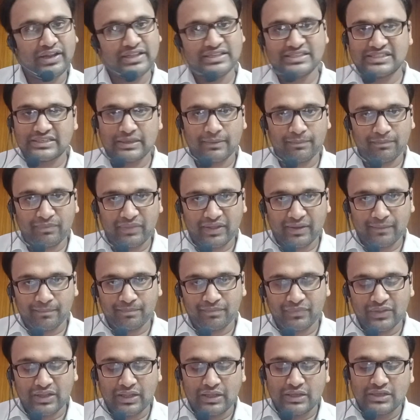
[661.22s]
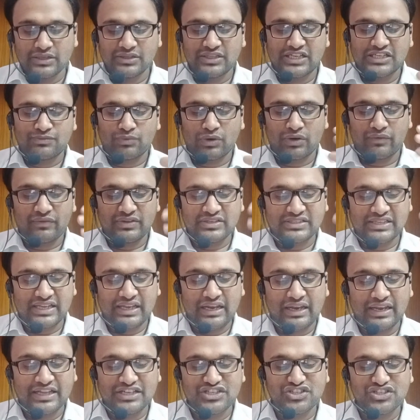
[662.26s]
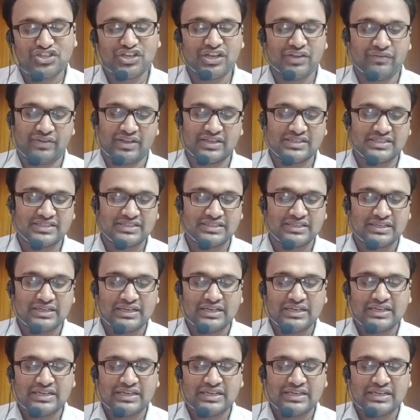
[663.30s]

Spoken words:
something. That's what we say, lascivious.